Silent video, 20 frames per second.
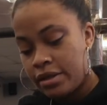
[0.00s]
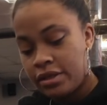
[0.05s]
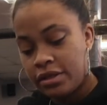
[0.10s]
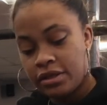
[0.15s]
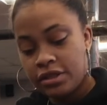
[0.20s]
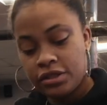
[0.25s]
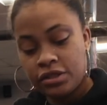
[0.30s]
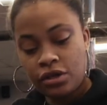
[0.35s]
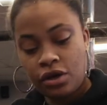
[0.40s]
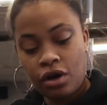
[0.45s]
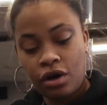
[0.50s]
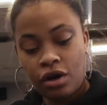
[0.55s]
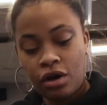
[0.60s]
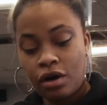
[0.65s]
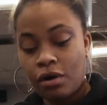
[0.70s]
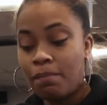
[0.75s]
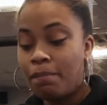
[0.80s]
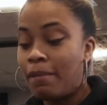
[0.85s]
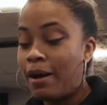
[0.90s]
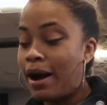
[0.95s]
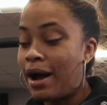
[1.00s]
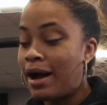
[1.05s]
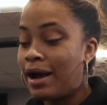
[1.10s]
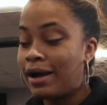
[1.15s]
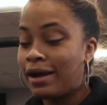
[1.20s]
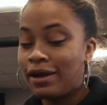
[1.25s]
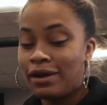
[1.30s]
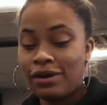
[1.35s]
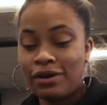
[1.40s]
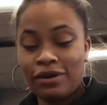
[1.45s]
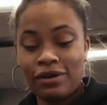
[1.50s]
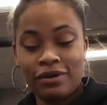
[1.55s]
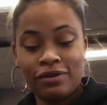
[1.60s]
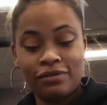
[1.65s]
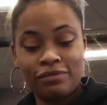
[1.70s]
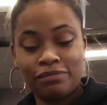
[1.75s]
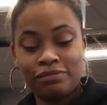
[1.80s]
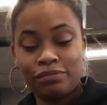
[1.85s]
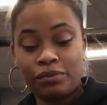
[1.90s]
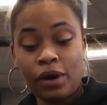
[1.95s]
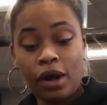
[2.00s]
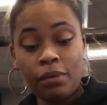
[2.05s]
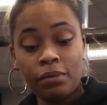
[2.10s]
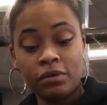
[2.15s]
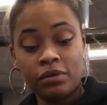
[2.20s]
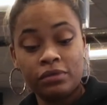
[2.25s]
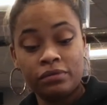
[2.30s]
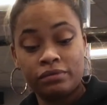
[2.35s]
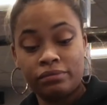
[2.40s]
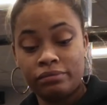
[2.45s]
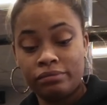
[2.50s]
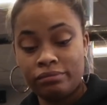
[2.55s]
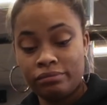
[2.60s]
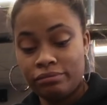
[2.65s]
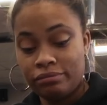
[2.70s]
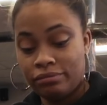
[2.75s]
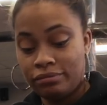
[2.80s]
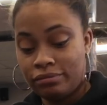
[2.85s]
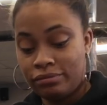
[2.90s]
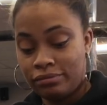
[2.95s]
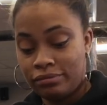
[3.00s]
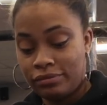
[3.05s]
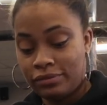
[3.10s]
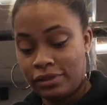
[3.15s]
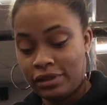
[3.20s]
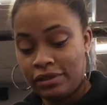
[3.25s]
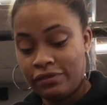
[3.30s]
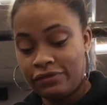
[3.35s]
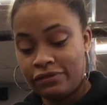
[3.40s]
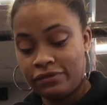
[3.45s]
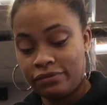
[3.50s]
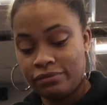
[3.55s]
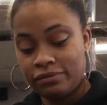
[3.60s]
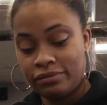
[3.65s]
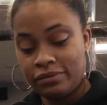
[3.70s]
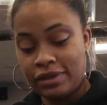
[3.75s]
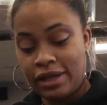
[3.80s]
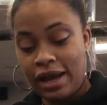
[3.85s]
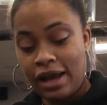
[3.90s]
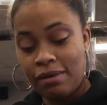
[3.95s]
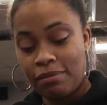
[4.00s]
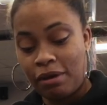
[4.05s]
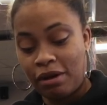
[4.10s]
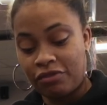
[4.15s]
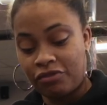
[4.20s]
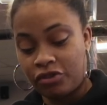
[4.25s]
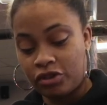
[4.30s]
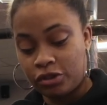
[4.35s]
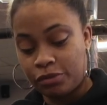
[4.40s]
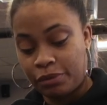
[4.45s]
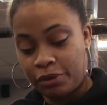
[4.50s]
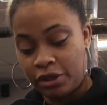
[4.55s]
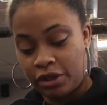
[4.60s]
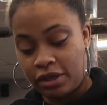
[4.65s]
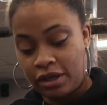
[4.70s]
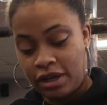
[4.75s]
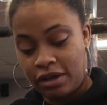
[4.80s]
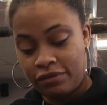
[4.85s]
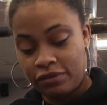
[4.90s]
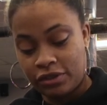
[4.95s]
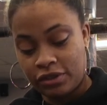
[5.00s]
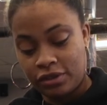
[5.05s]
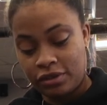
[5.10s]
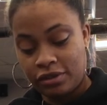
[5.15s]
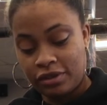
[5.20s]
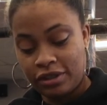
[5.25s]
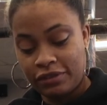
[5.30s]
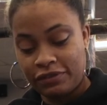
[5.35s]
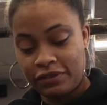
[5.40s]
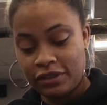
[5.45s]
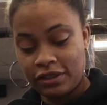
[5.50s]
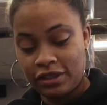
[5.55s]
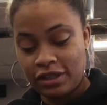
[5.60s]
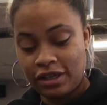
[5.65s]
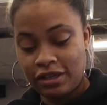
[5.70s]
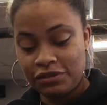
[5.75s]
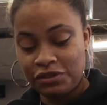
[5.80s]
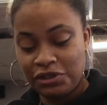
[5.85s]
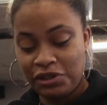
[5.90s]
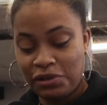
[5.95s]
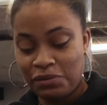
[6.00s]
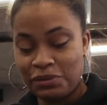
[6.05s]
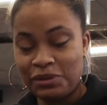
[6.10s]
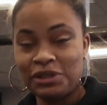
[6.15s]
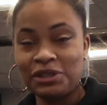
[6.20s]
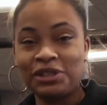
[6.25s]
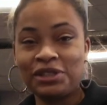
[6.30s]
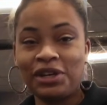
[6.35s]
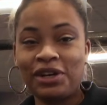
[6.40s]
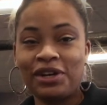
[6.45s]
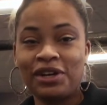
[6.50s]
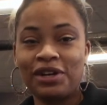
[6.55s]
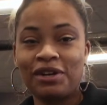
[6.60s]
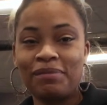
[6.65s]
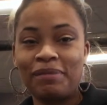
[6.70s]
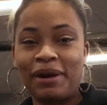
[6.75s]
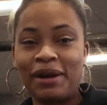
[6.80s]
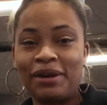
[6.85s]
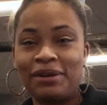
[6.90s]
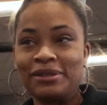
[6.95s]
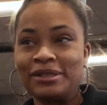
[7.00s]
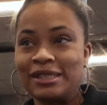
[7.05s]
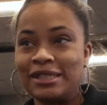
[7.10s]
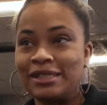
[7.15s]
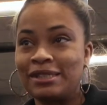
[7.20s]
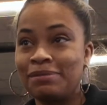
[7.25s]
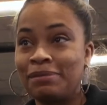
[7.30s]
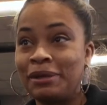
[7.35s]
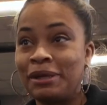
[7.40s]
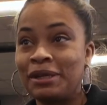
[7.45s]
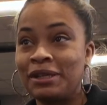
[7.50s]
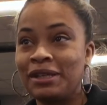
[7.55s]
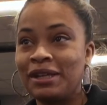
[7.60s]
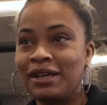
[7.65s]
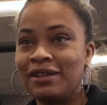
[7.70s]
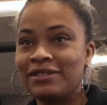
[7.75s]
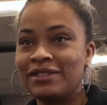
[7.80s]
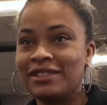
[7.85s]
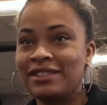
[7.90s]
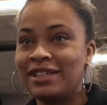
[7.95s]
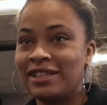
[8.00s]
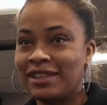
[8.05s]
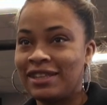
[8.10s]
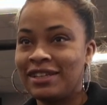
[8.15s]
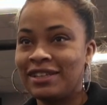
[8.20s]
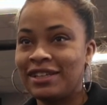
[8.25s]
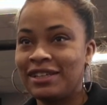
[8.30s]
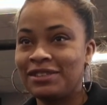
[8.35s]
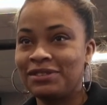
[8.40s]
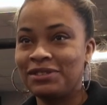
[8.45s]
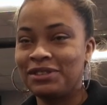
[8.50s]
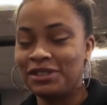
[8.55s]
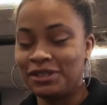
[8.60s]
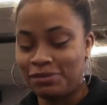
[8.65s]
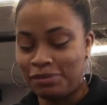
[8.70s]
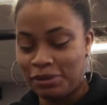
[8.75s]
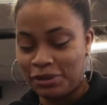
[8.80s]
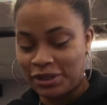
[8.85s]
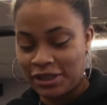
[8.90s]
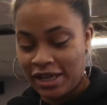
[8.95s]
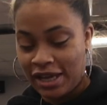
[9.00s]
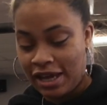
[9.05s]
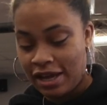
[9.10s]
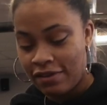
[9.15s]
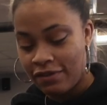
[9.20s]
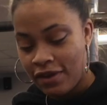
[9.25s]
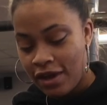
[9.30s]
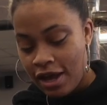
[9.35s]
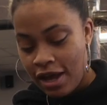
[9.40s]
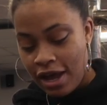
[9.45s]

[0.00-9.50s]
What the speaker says: These are my, probably, if not my first pair ever lifting gloves. You know, when you start, everybody always gets a pair of gloves because they think that's what you're supposed to have.